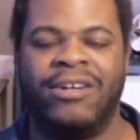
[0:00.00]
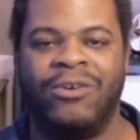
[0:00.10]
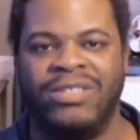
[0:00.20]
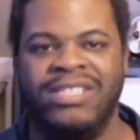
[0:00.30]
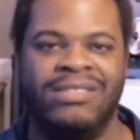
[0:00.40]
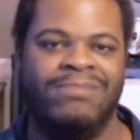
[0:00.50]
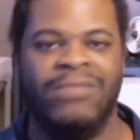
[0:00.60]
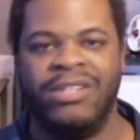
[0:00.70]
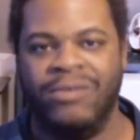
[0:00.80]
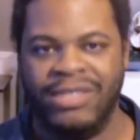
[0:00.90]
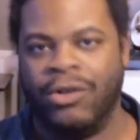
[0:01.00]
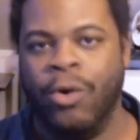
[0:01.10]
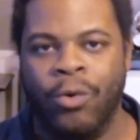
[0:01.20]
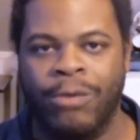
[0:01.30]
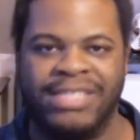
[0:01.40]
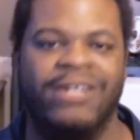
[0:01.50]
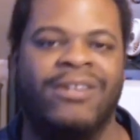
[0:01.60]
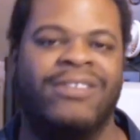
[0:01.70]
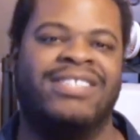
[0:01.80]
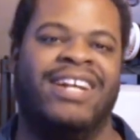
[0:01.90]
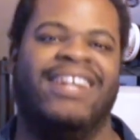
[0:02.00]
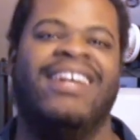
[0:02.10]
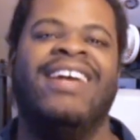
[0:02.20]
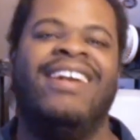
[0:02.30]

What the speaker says: Of course, he's old, but still, it's like,